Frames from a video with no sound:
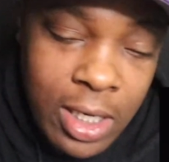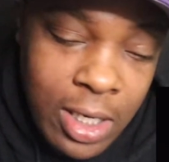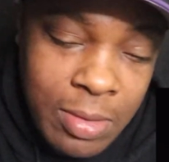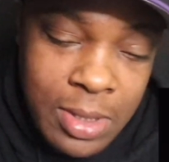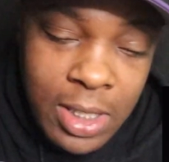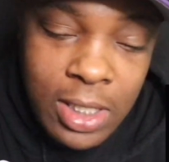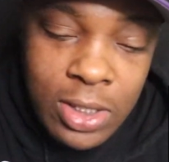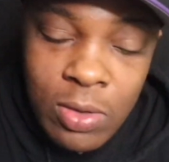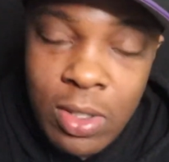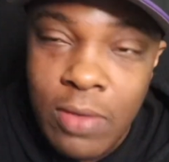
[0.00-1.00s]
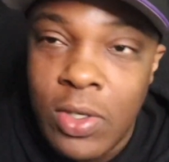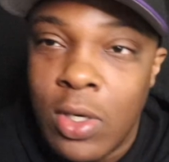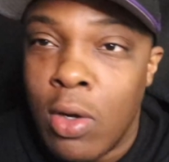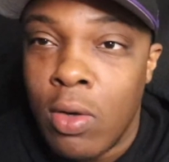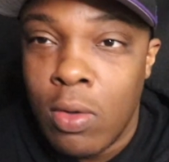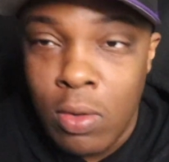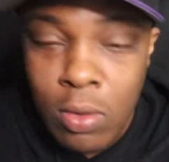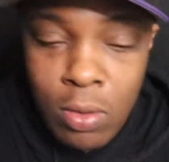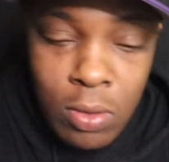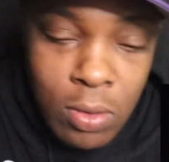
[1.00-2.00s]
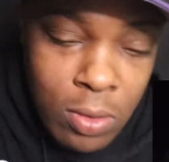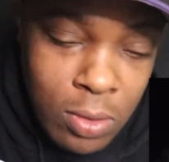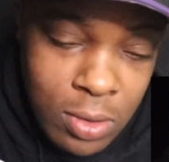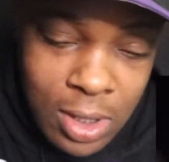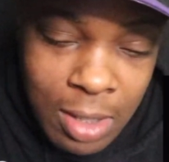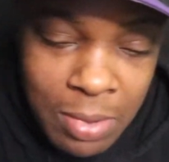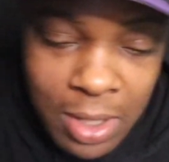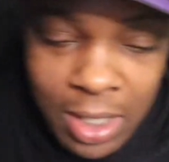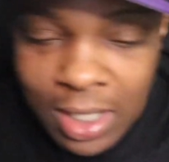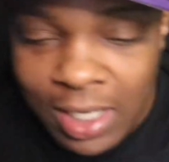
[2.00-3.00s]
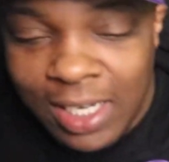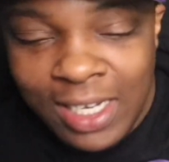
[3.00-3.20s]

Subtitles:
You know what I'm saying? She don't even know. Stop playing.